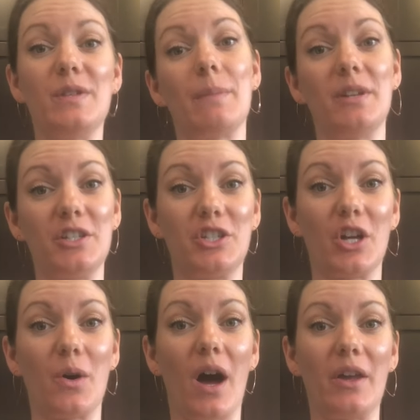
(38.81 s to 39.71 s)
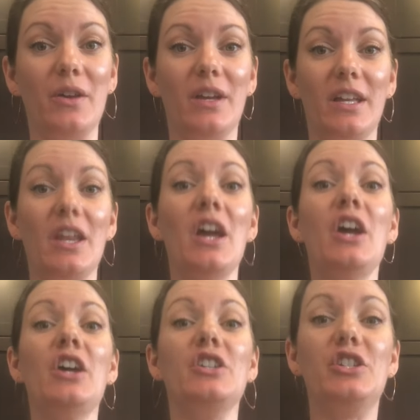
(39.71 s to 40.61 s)
I'm going to show how you can
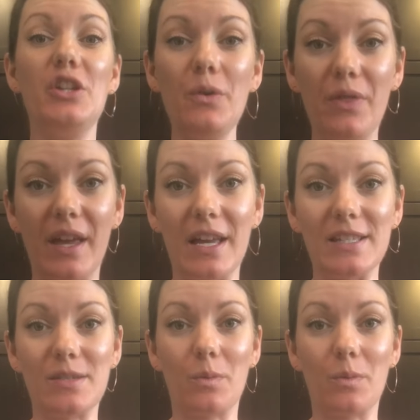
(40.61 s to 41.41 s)
do things